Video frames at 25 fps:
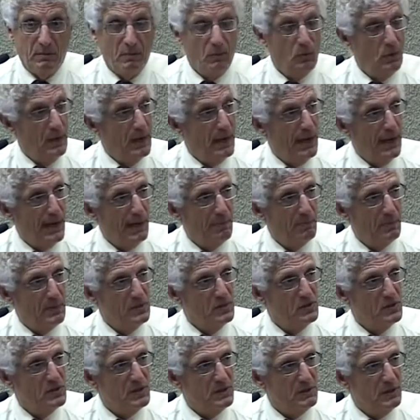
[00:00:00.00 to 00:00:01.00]
What
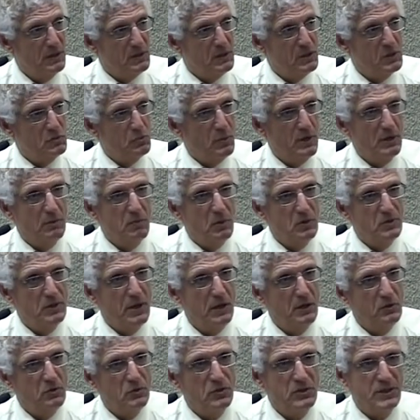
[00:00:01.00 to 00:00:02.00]
happens, this is one of the most
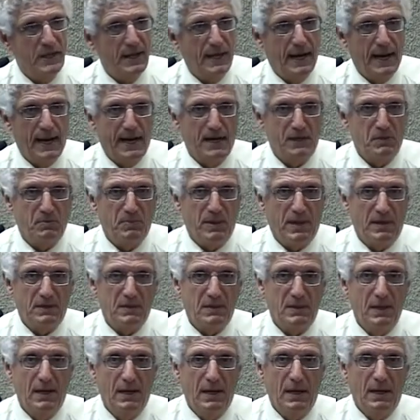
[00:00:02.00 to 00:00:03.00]
interesting
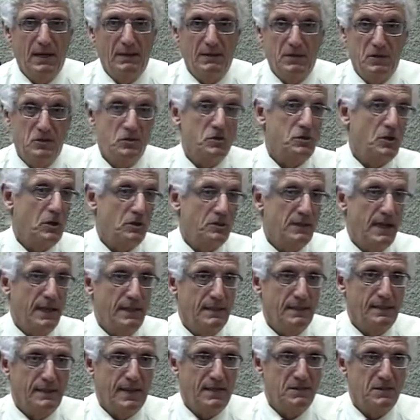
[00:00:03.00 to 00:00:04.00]
aspects, and this is our
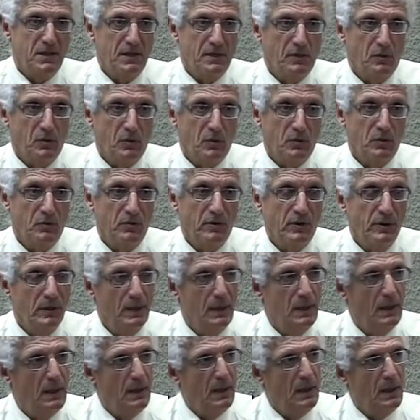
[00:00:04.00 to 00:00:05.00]
10th lesson learned.
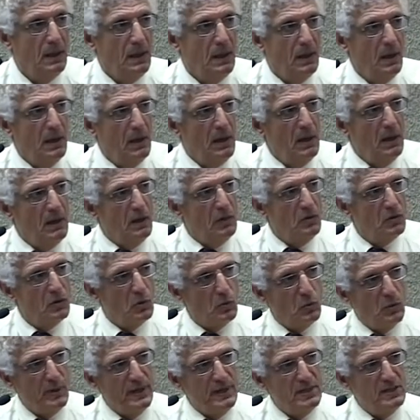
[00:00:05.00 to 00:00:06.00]
The
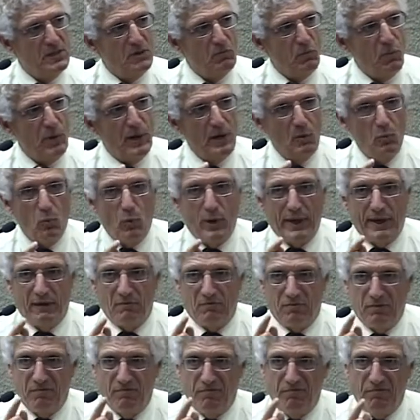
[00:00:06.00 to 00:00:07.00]
reason we
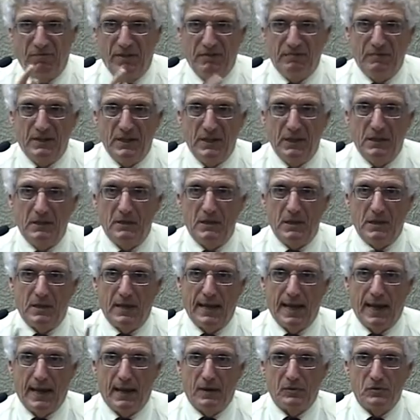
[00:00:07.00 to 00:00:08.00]
went from 50 to
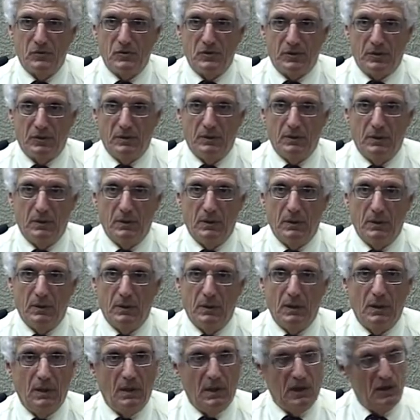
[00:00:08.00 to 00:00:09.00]
1,000
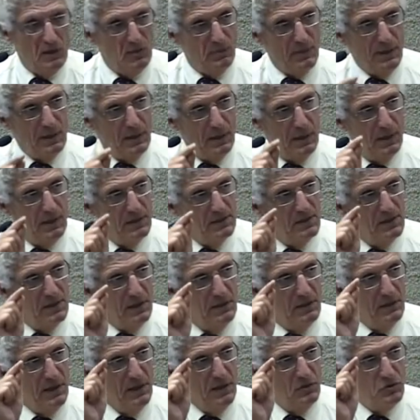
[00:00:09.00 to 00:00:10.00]
is because the
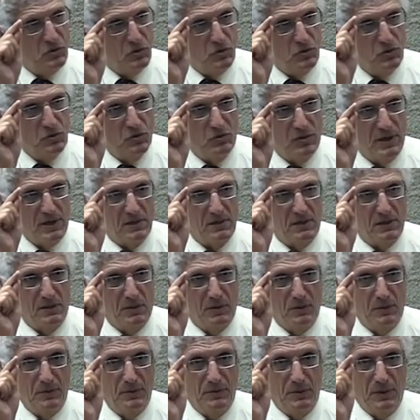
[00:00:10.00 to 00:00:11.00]
teacher's stress
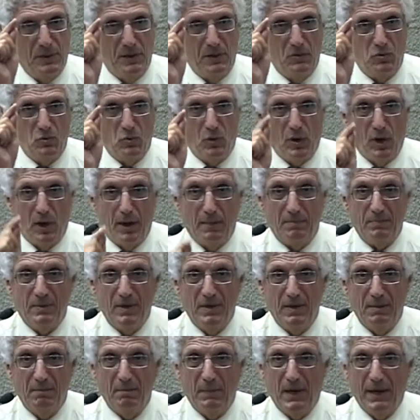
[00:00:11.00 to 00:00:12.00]
load dropped
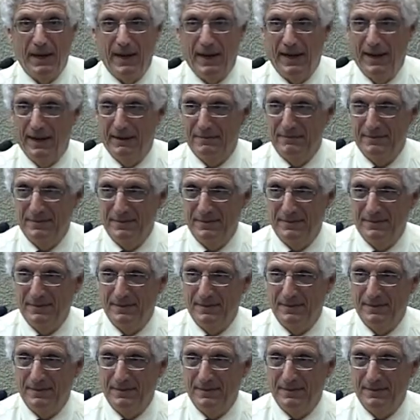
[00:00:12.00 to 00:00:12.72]
by half.